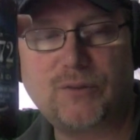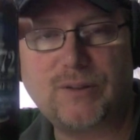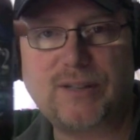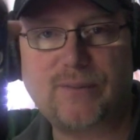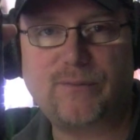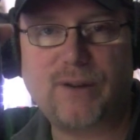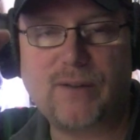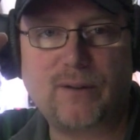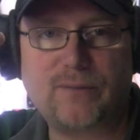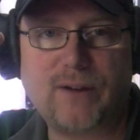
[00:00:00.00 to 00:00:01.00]
3.75
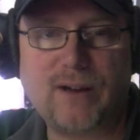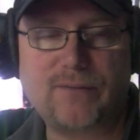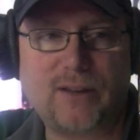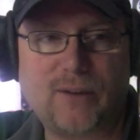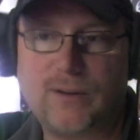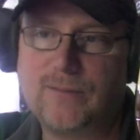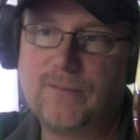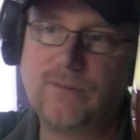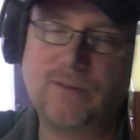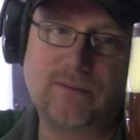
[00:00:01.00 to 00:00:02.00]
out of 5 for that one.
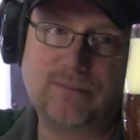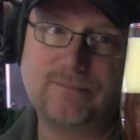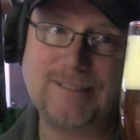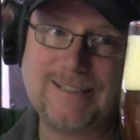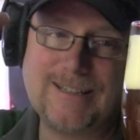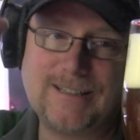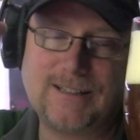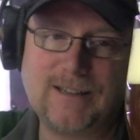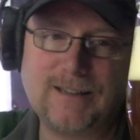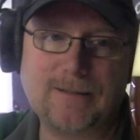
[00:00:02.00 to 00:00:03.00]

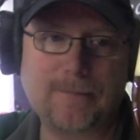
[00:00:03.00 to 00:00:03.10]
Easily.